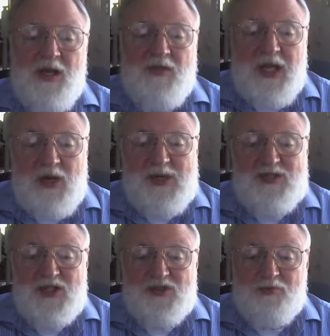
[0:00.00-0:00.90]
The
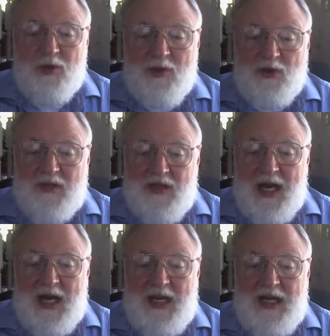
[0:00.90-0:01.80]
U.S. has promoted the
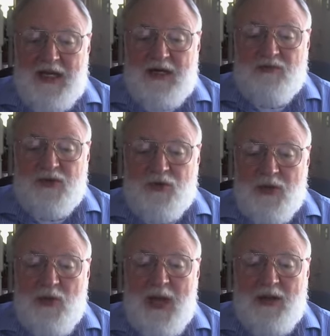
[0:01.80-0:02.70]
idea of a
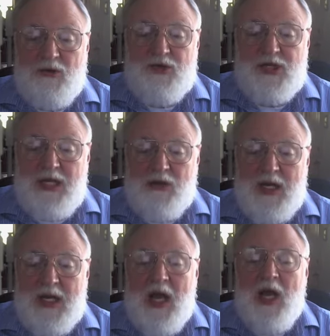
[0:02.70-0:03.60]
true energy
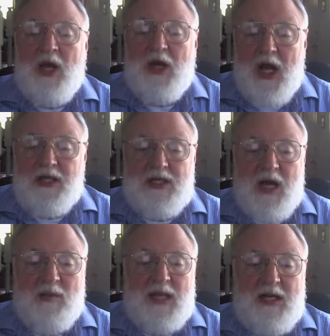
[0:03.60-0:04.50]
union not
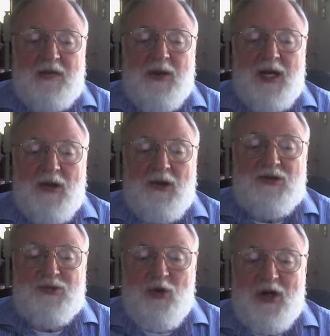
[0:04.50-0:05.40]
dominated by
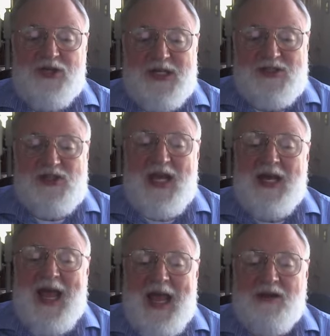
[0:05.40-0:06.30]
large projects in
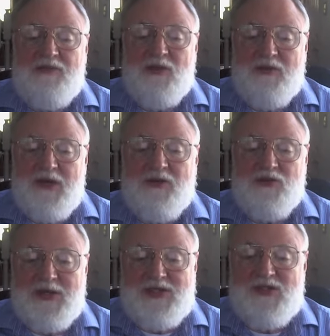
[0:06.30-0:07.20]
a handful of
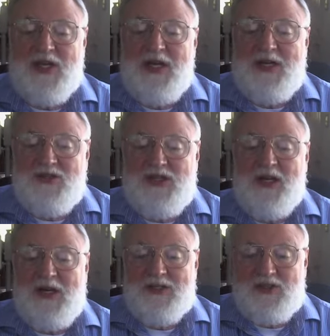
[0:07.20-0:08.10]
countries, said
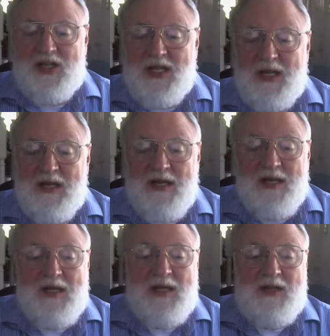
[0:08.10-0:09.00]
Hochstein.
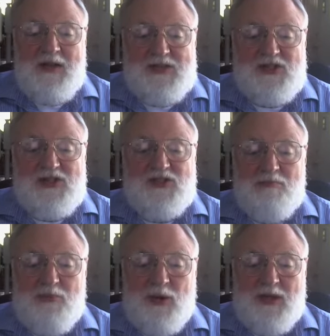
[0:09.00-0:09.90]
This is
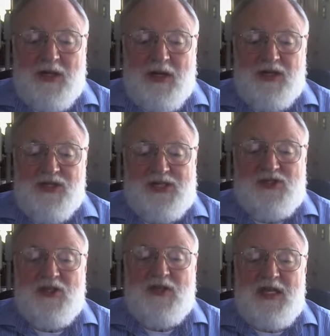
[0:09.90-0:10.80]
important not
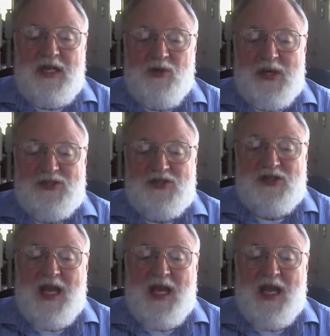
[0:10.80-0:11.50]
just to the U.S.